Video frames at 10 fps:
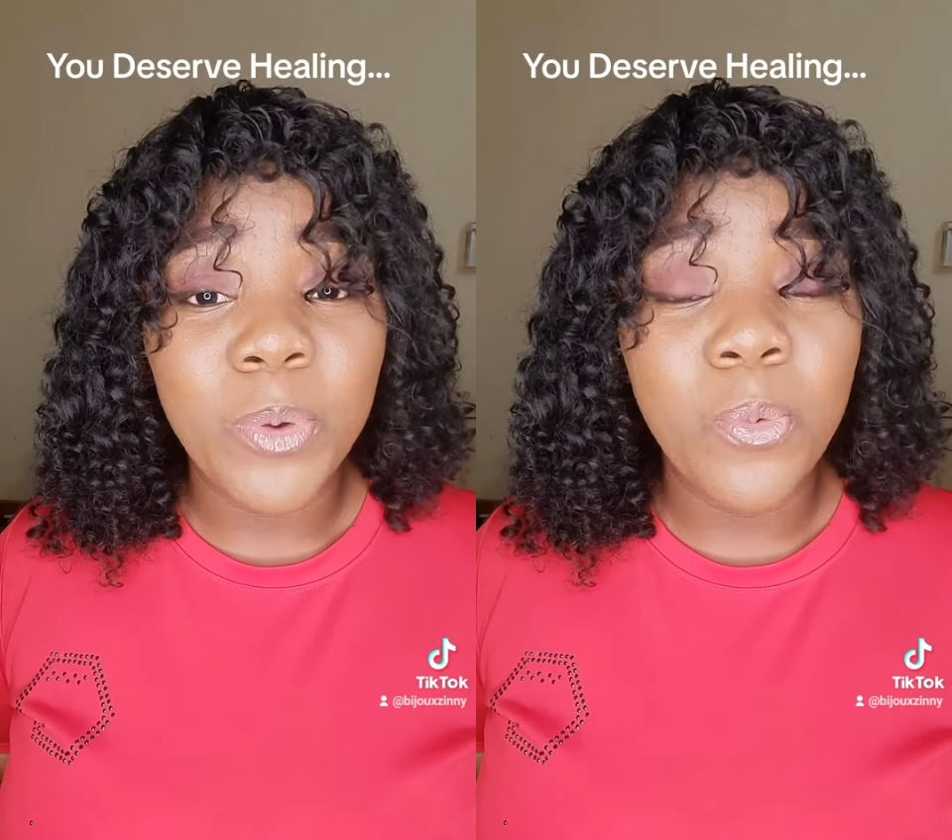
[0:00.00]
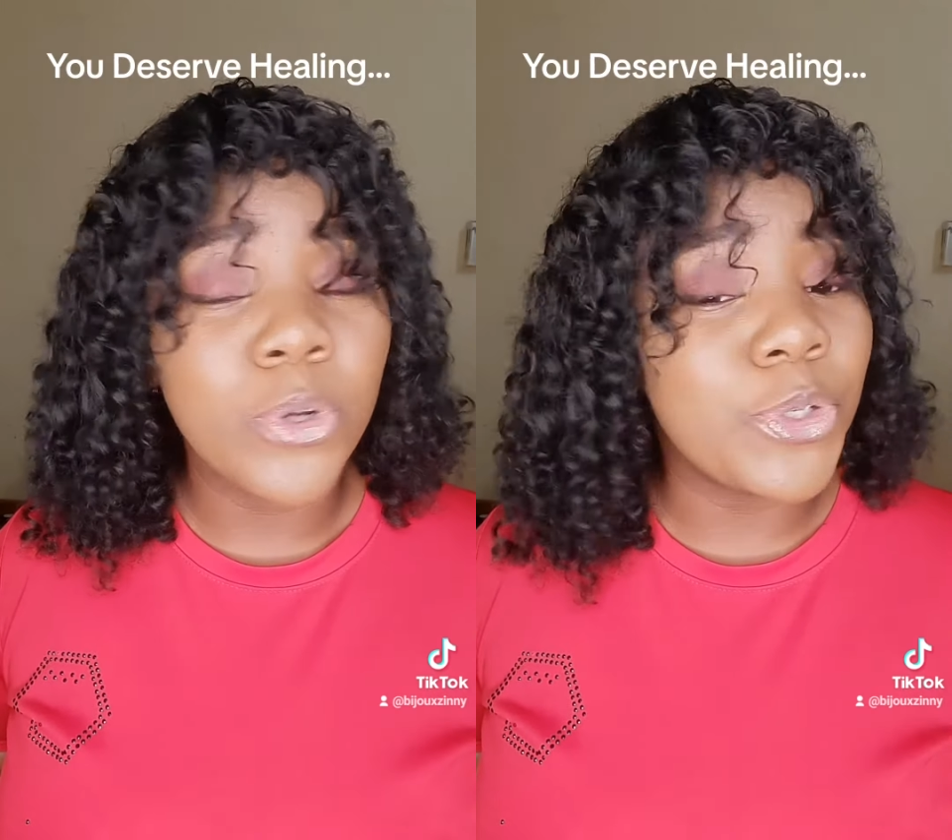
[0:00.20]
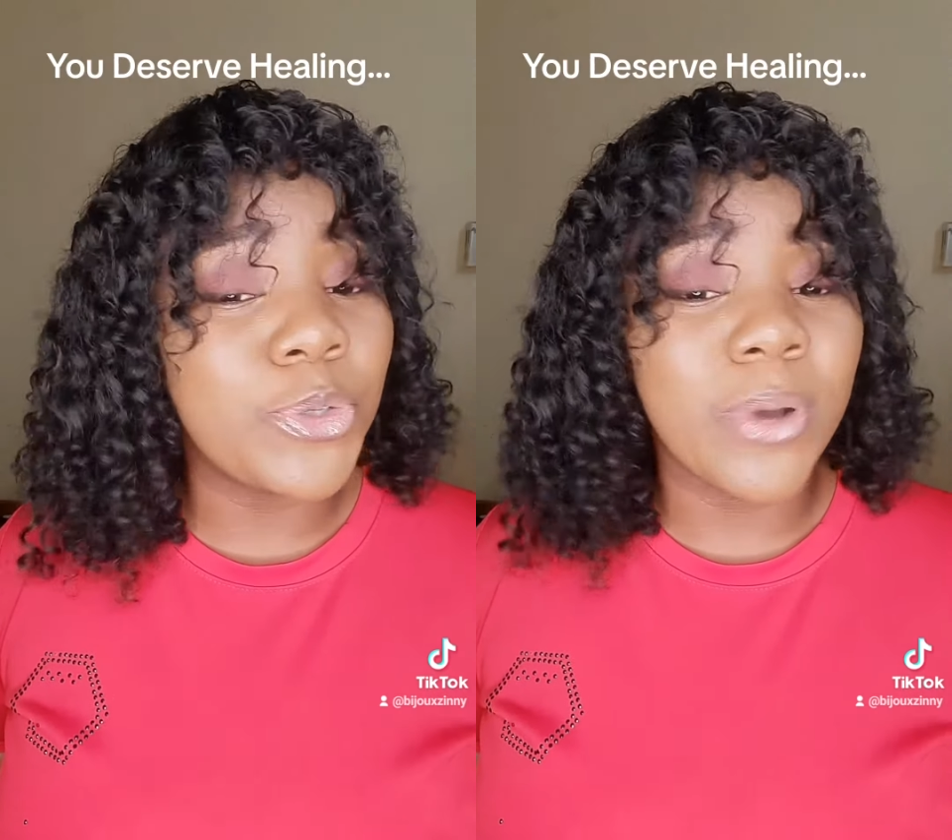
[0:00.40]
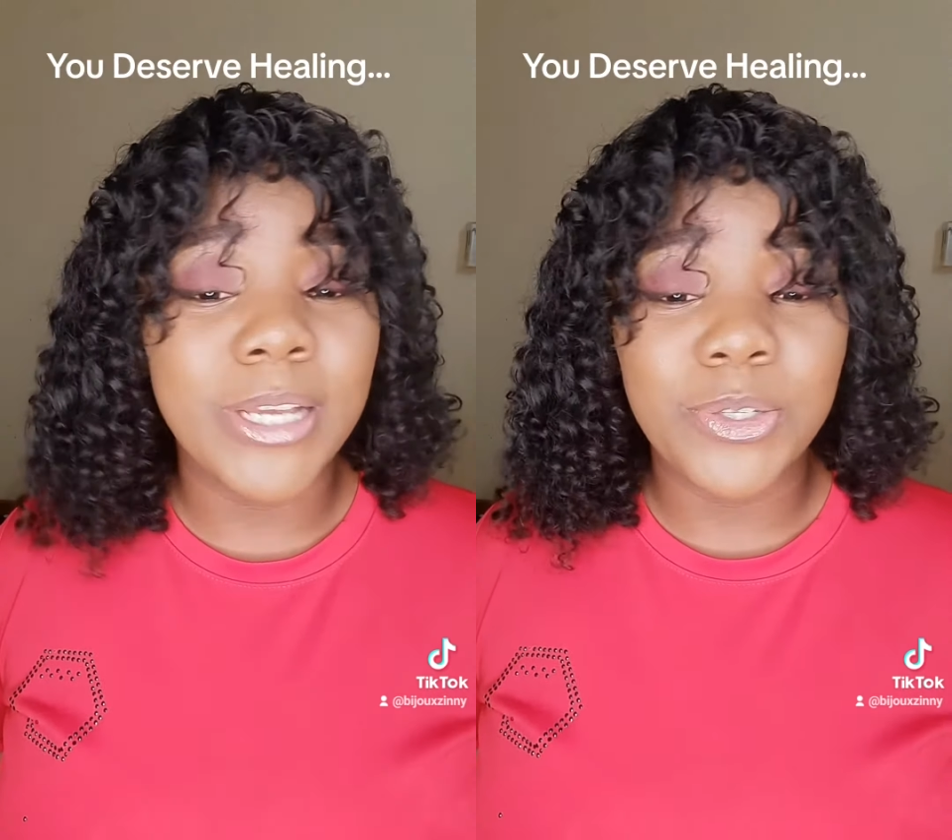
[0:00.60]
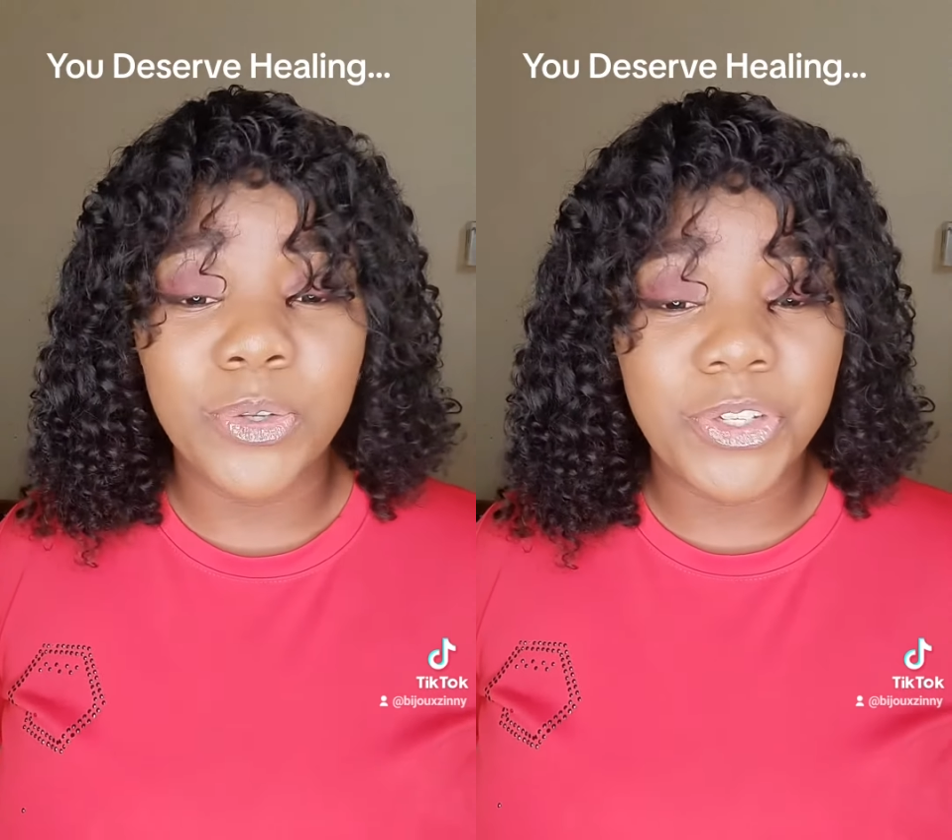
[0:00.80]
wants to
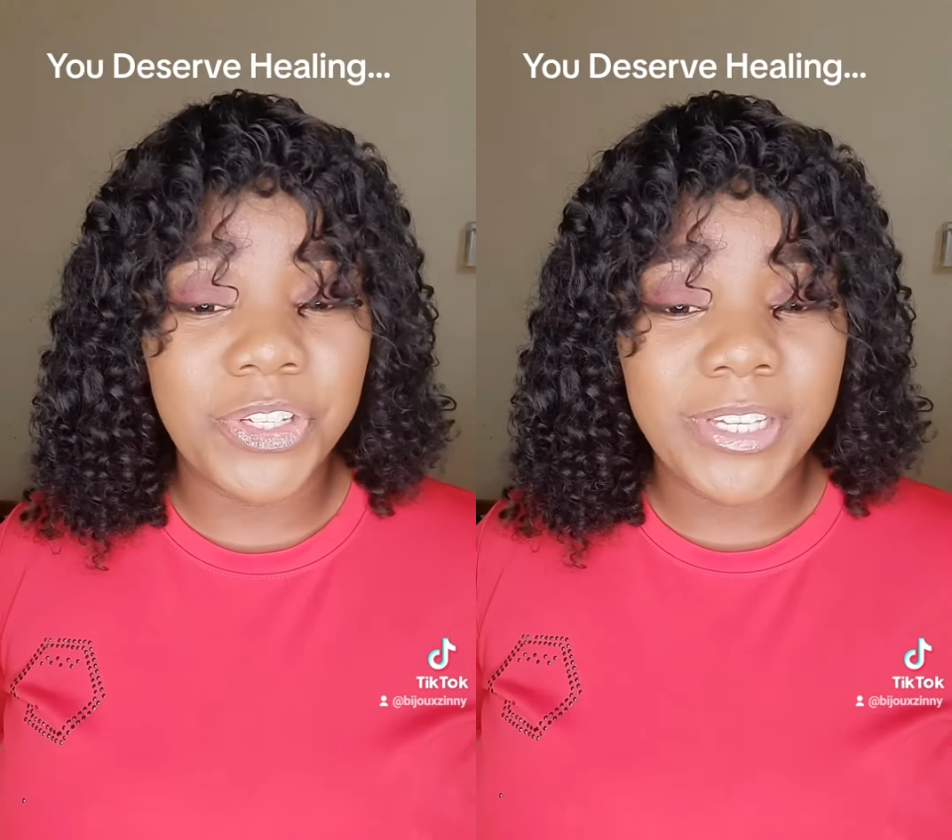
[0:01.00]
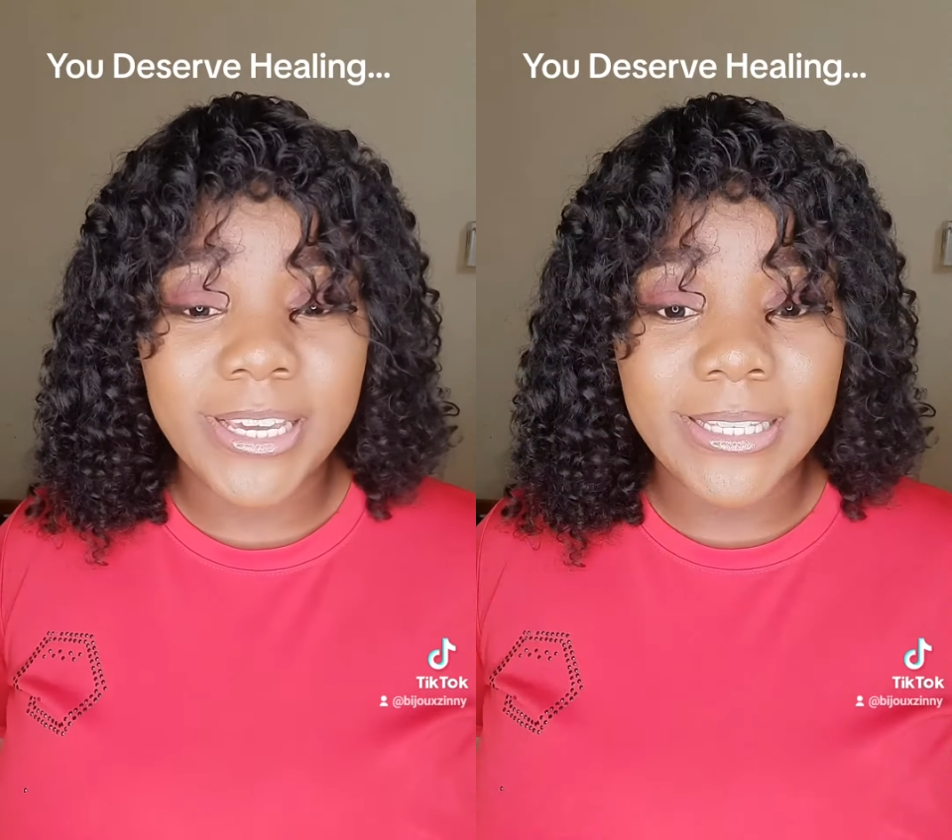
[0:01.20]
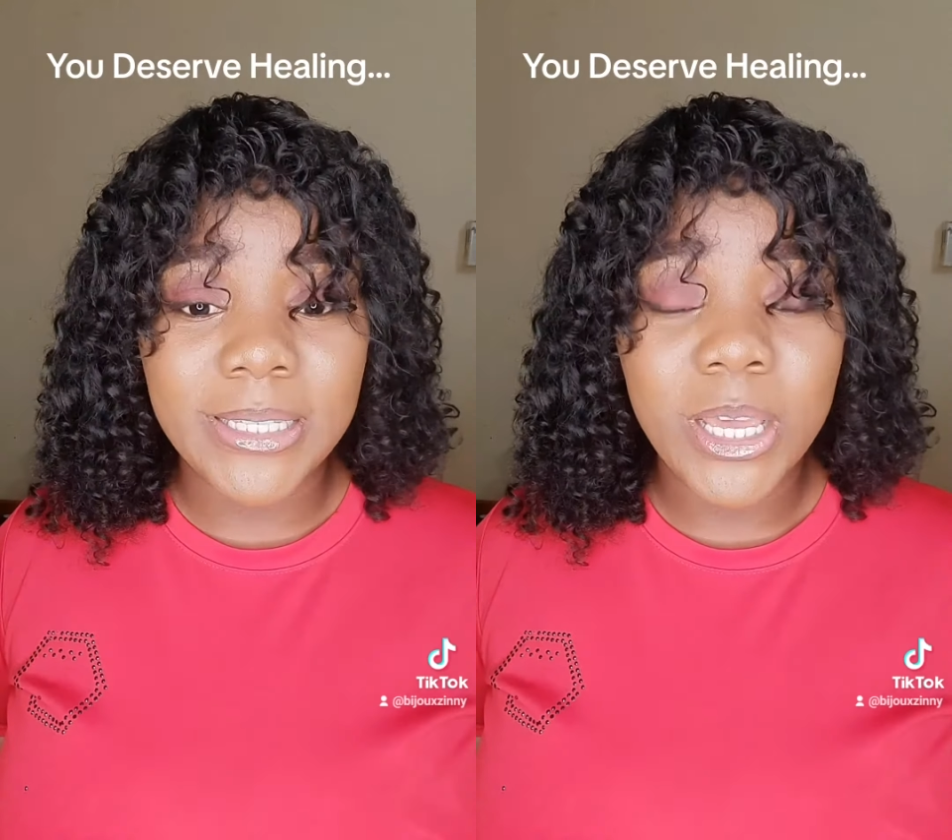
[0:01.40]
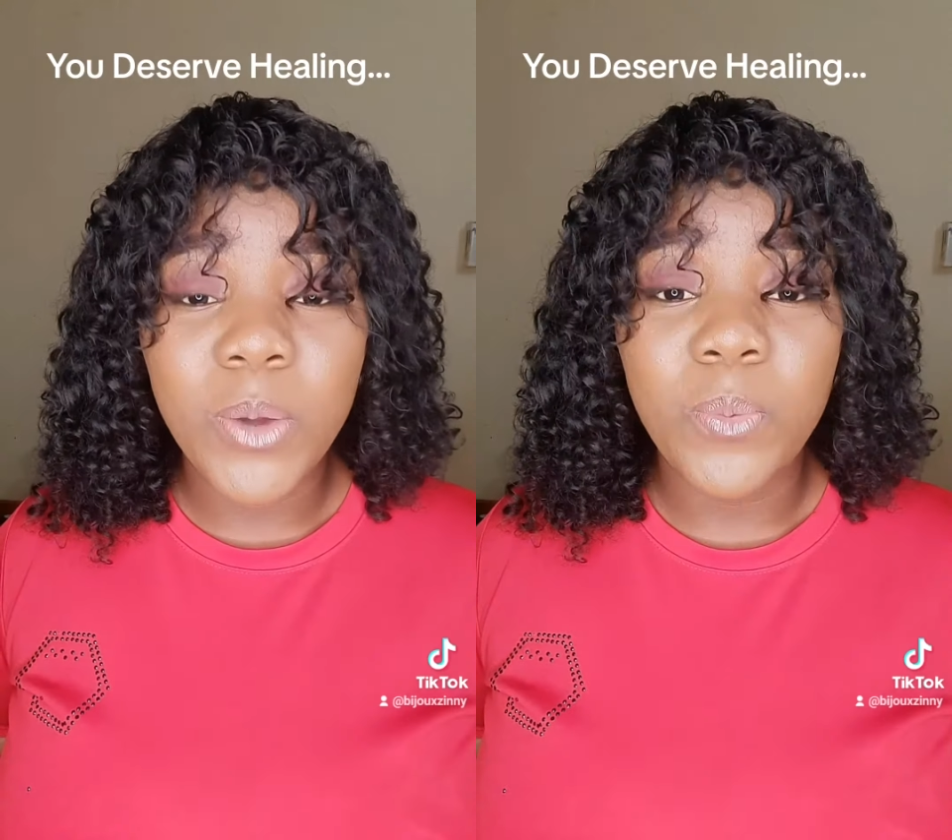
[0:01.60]
associate